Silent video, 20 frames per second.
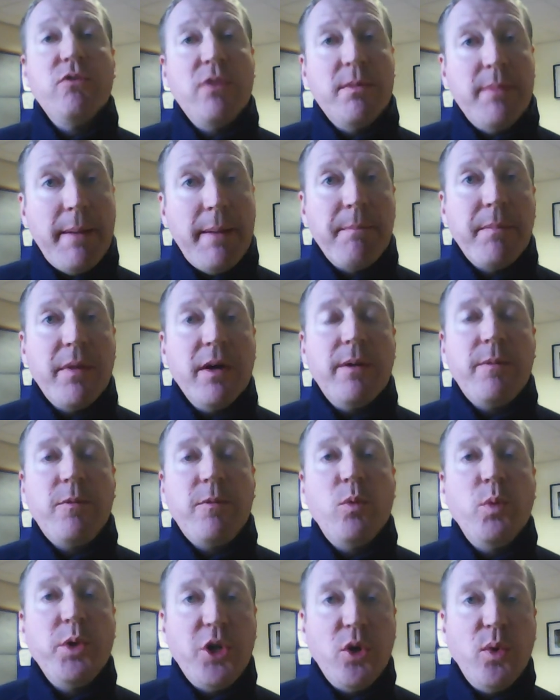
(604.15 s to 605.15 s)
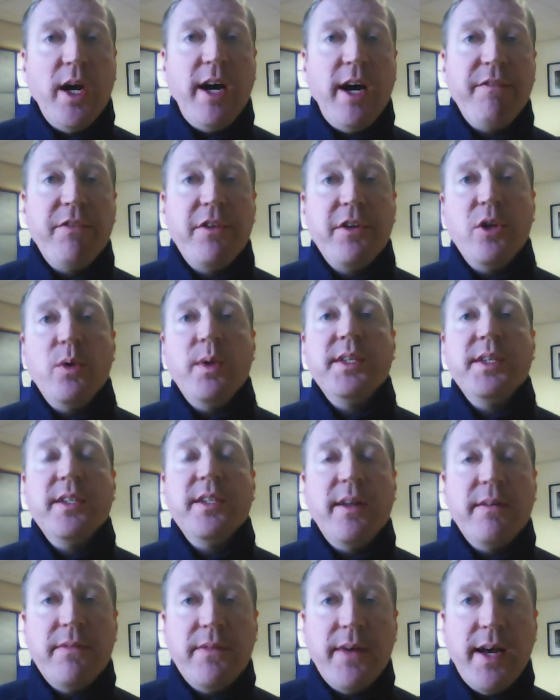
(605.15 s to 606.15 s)
Remember, we do have to do it
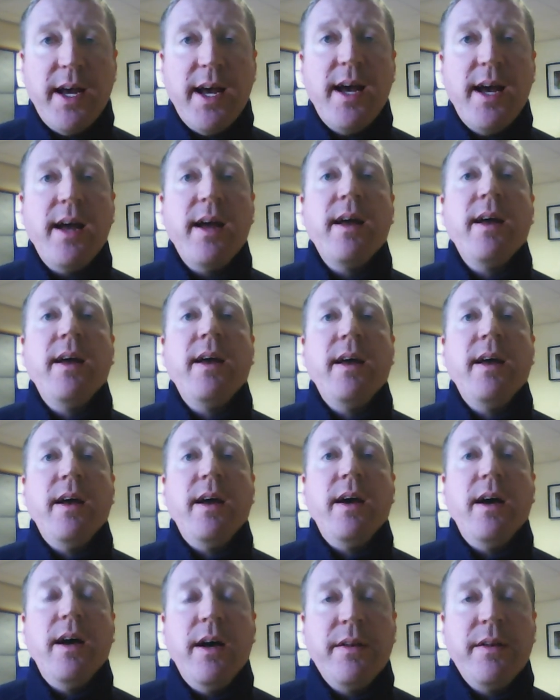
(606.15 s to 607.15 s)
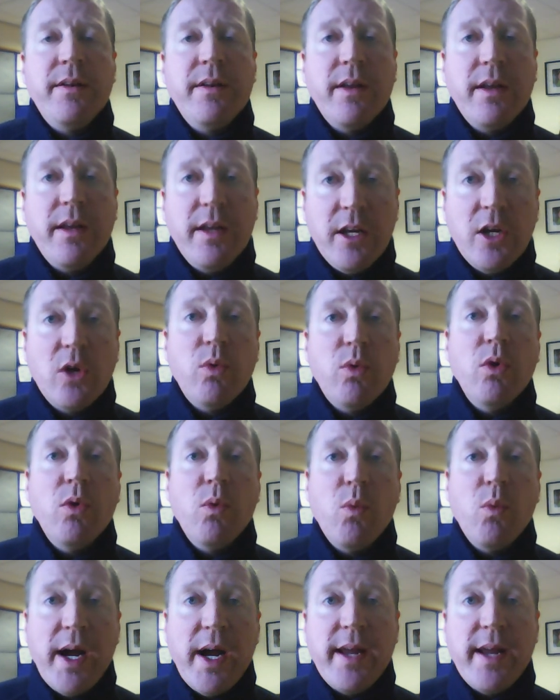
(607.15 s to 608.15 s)
in a fair and equal
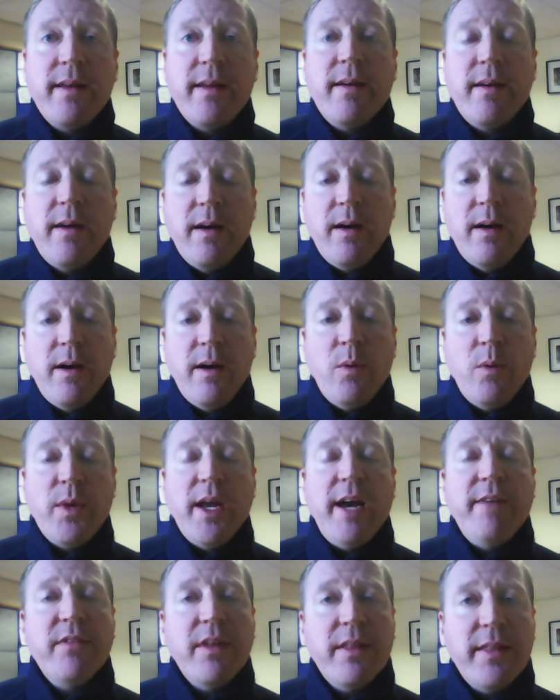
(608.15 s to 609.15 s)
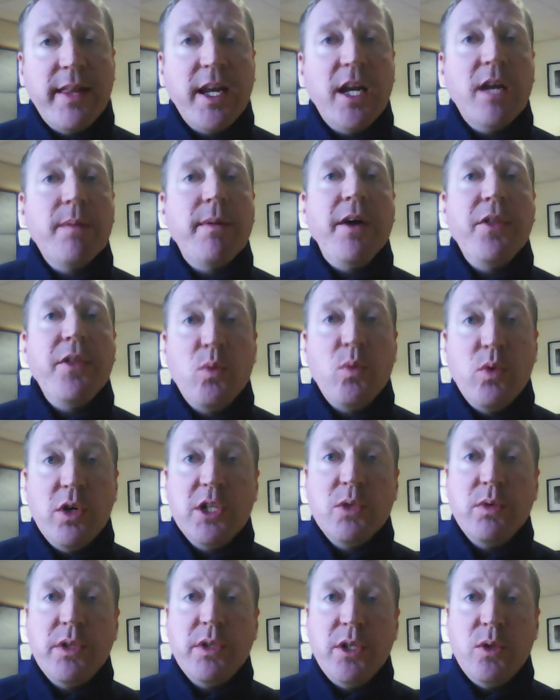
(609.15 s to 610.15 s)
way, and we have to think about the
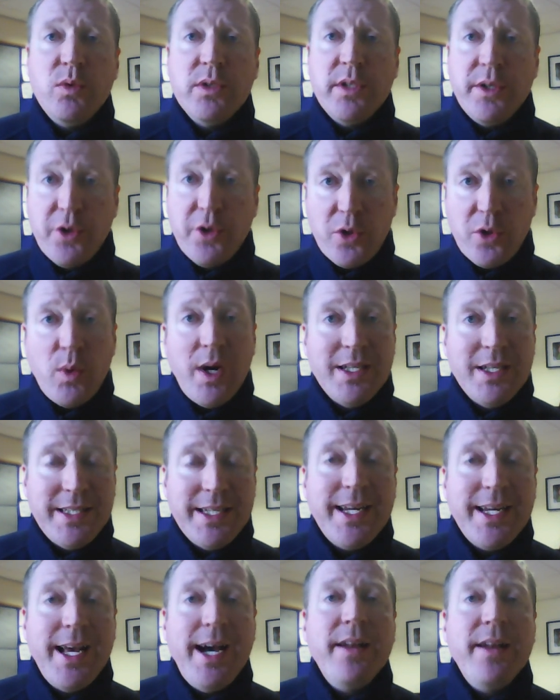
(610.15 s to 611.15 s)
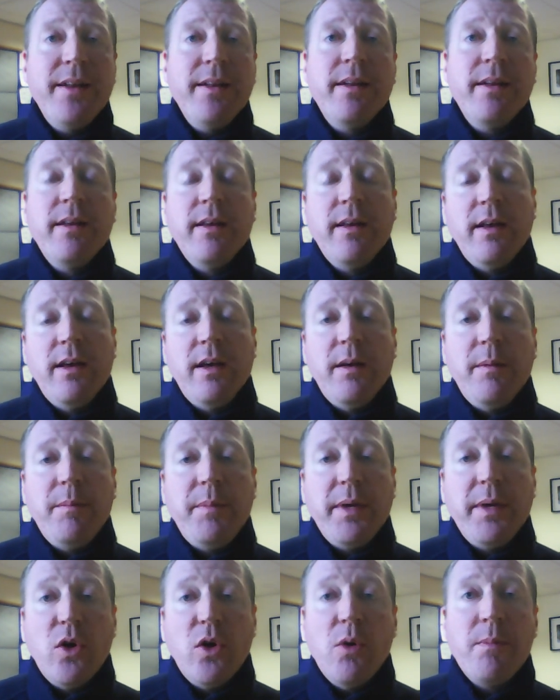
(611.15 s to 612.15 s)
words we're using, otherwise it can
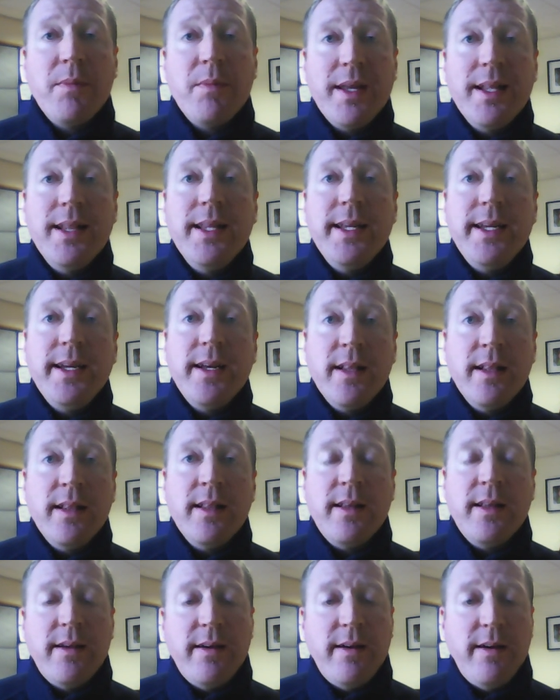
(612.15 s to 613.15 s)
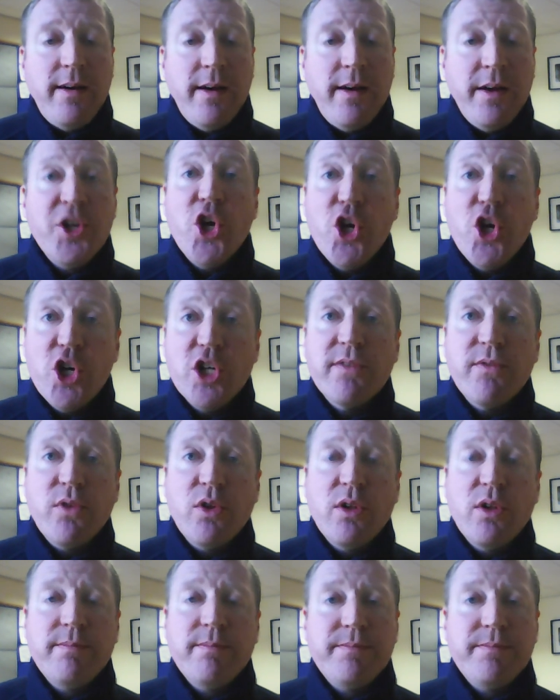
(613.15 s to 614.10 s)
become illegal and hurtful.